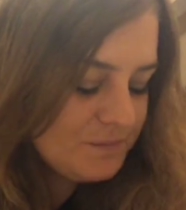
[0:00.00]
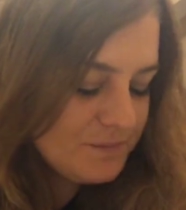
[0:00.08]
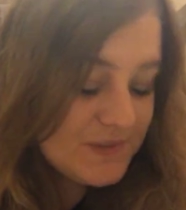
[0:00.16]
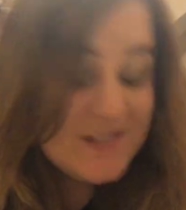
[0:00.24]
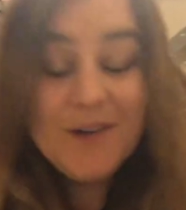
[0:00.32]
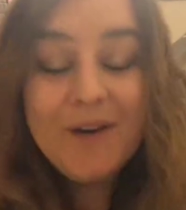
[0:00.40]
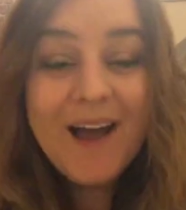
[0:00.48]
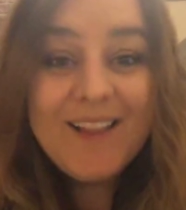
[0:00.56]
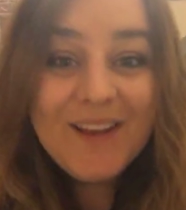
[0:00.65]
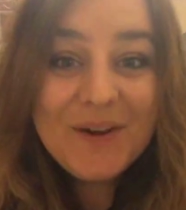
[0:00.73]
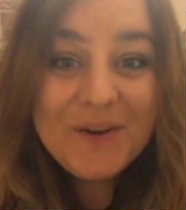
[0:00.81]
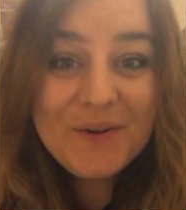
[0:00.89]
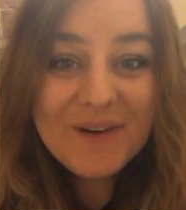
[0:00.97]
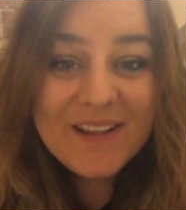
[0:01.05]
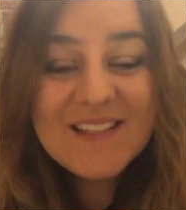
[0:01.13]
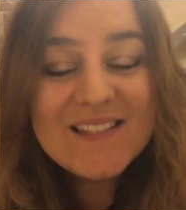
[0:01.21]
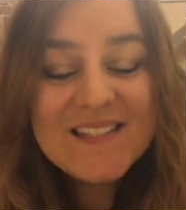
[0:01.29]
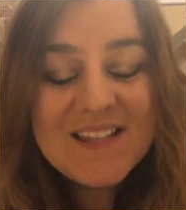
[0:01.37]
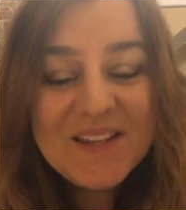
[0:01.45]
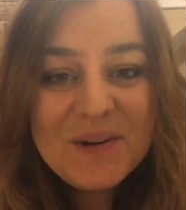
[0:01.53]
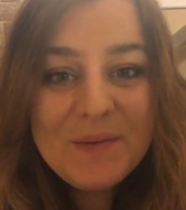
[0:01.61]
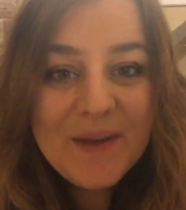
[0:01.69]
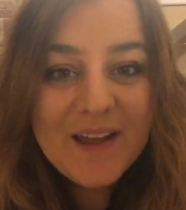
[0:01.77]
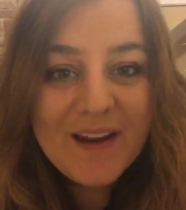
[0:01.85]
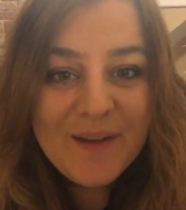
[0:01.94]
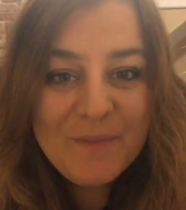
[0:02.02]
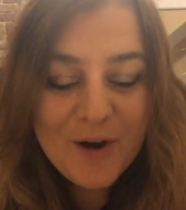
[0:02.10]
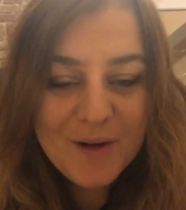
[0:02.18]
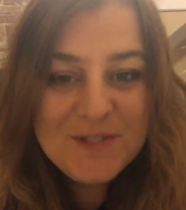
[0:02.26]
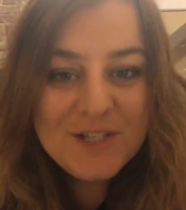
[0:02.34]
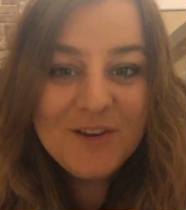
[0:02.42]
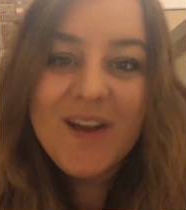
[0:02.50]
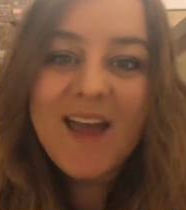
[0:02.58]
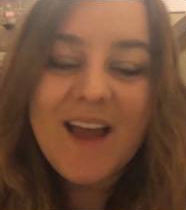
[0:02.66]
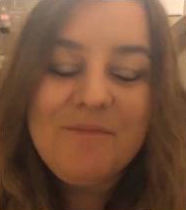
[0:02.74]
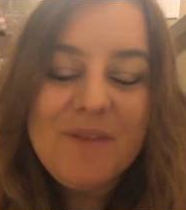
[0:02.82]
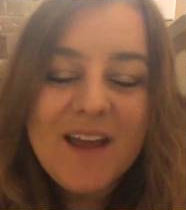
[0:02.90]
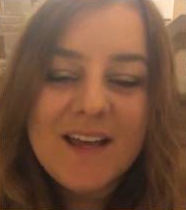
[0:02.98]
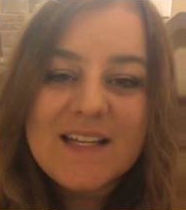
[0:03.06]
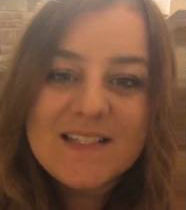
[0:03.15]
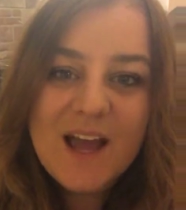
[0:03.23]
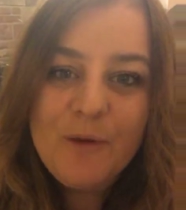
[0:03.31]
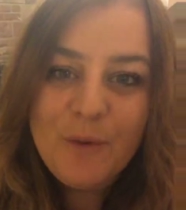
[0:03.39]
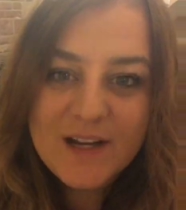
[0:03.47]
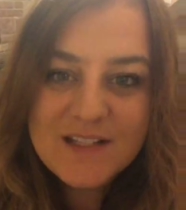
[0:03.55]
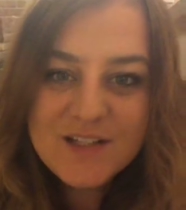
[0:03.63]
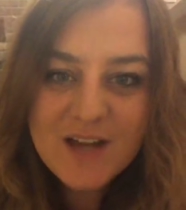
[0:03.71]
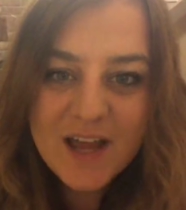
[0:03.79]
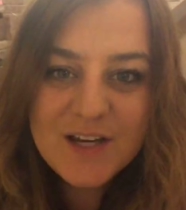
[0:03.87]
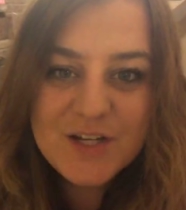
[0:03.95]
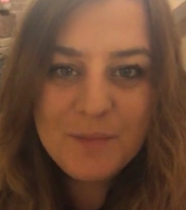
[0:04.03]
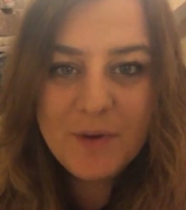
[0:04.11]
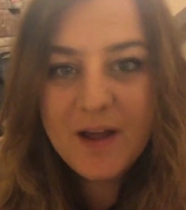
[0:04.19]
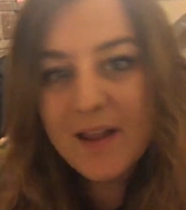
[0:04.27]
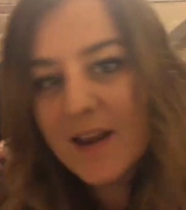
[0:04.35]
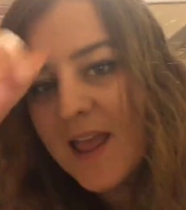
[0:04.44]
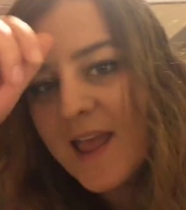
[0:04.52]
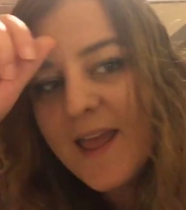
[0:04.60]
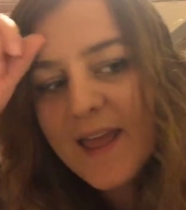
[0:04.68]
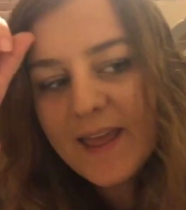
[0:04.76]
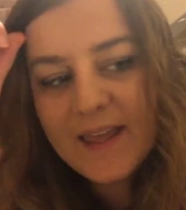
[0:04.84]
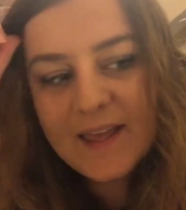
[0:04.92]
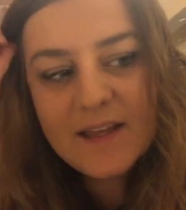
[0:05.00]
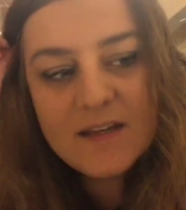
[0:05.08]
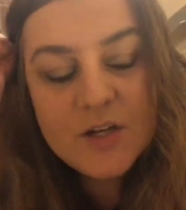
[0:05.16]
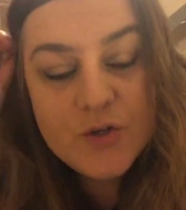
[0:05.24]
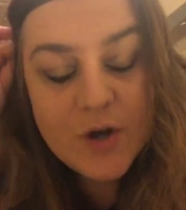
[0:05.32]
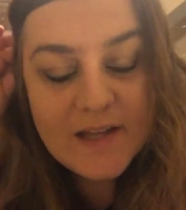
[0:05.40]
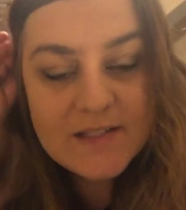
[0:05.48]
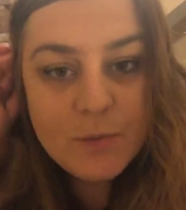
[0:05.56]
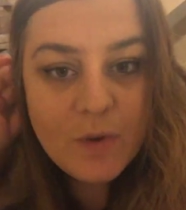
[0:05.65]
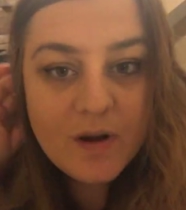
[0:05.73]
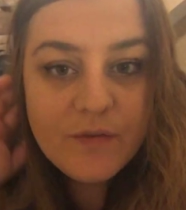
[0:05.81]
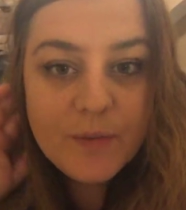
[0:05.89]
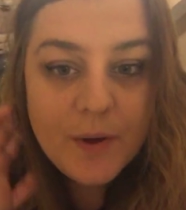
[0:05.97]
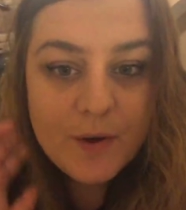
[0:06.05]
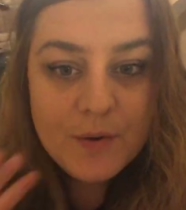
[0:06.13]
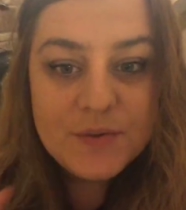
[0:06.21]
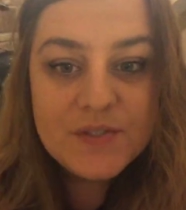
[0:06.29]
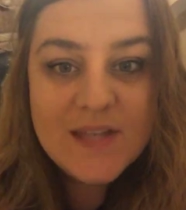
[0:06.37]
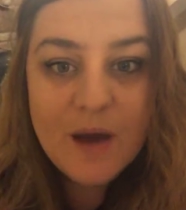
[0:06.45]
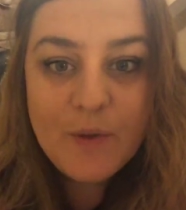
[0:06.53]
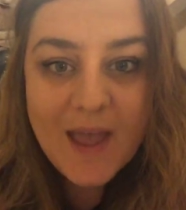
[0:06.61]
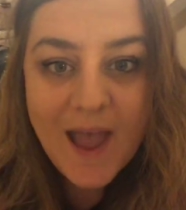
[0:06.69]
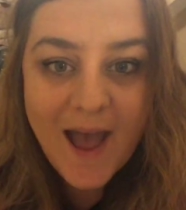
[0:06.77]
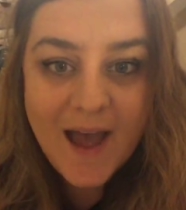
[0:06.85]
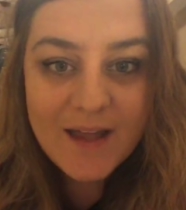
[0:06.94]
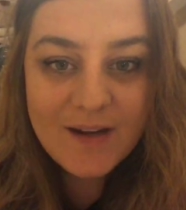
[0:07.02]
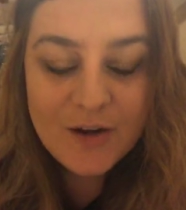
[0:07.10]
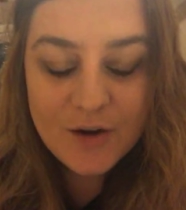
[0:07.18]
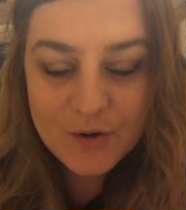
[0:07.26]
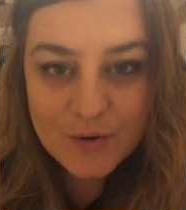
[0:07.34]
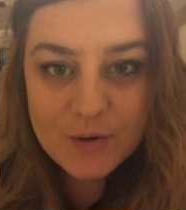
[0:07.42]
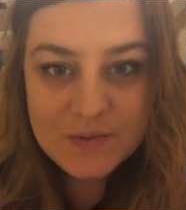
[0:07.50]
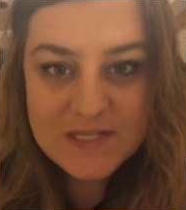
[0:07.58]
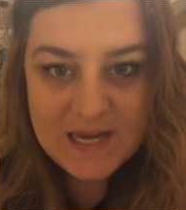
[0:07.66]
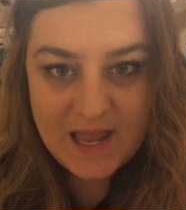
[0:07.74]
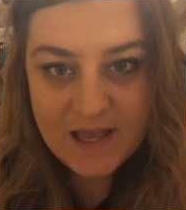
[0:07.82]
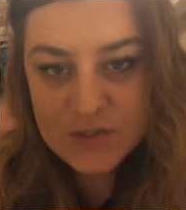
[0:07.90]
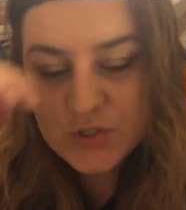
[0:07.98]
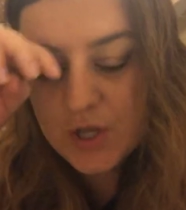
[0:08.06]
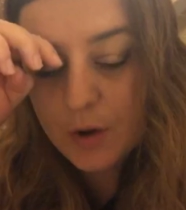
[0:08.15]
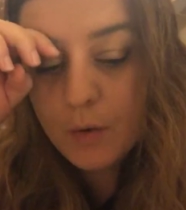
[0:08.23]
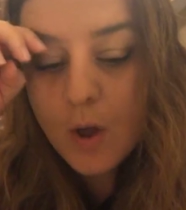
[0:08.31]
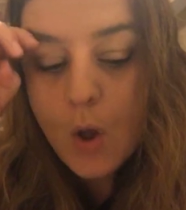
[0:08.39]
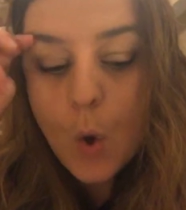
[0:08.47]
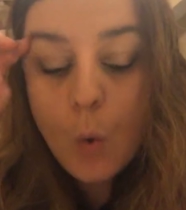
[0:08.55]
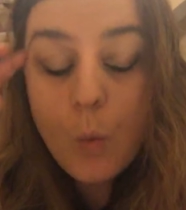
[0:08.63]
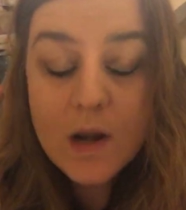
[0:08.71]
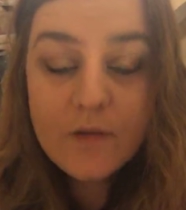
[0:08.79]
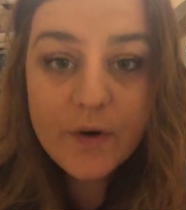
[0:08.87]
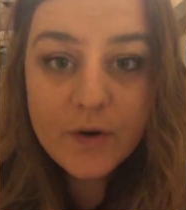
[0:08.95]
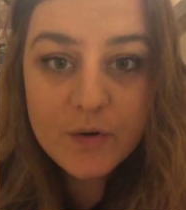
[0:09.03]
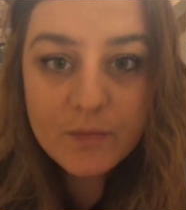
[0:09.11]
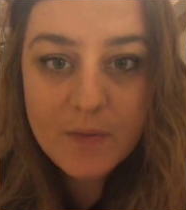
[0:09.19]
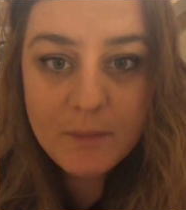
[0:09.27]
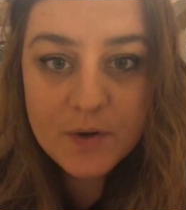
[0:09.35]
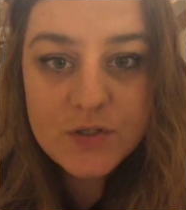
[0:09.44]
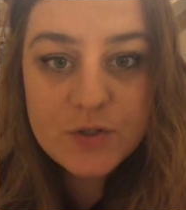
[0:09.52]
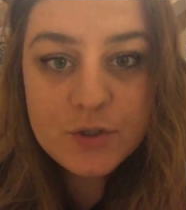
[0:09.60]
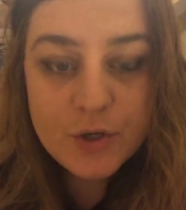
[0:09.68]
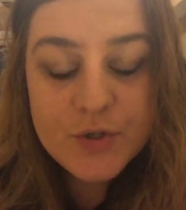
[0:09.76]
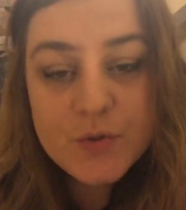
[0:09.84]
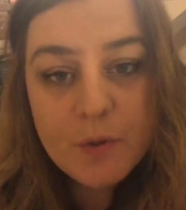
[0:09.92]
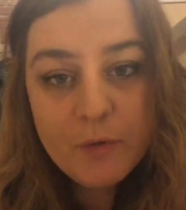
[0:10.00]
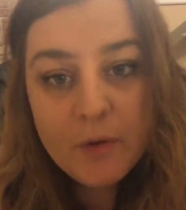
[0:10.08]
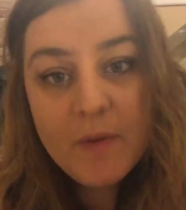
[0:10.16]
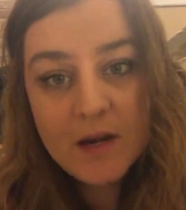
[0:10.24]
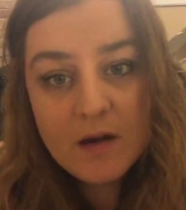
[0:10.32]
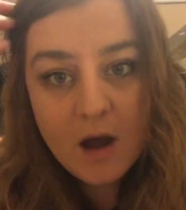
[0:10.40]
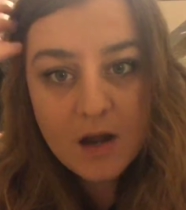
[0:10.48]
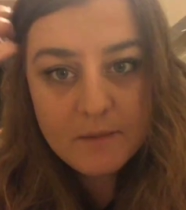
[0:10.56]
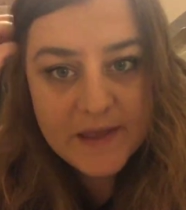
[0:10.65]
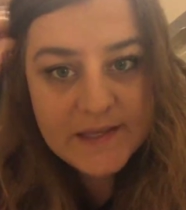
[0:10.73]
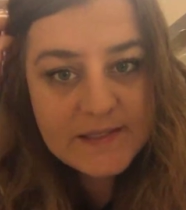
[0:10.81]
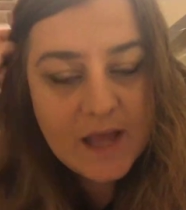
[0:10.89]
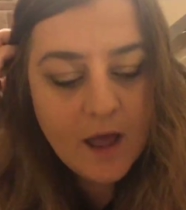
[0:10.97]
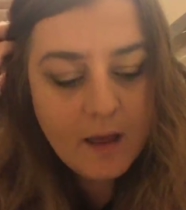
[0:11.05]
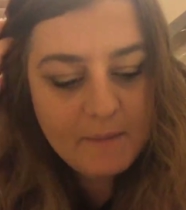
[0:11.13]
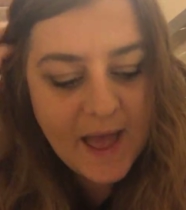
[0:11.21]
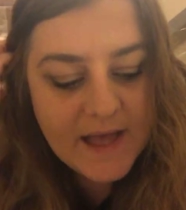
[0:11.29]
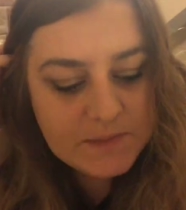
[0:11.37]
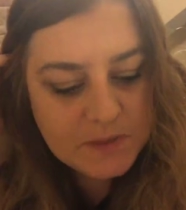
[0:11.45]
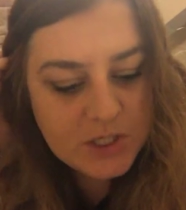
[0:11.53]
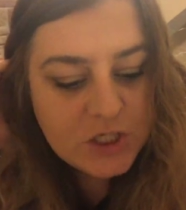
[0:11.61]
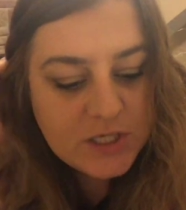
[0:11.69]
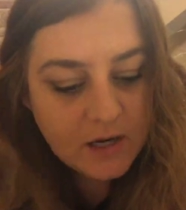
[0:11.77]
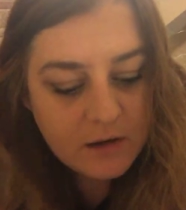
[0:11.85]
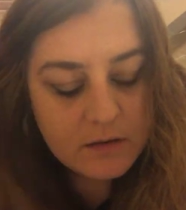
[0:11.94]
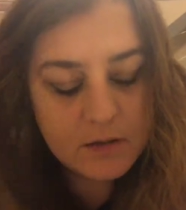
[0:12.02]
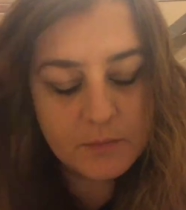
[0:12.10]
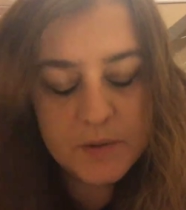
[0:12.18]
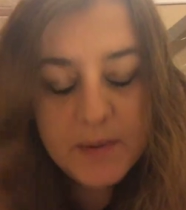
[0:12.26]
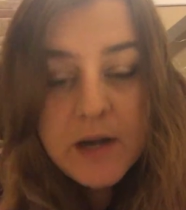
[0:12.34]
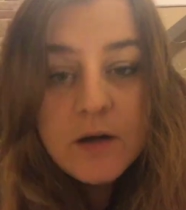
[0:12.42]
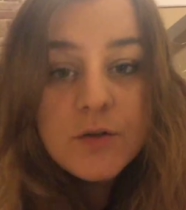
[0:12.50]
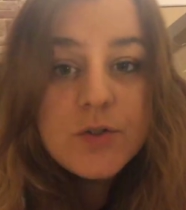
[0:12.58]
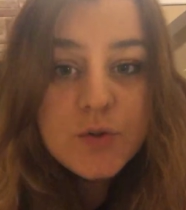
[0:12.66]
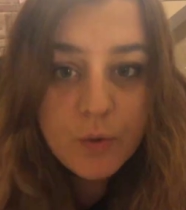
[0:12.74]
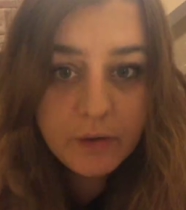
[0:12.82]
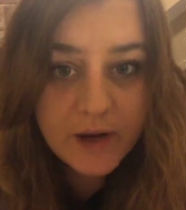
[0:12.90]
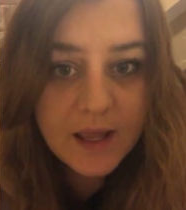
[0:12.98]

So hello, this is a little bit impromptu again because I wanted to kind of jump on and address one of the posts that we had in our group today. So one of our group members who chose to remain anonymous asked me to share a little bit about her story.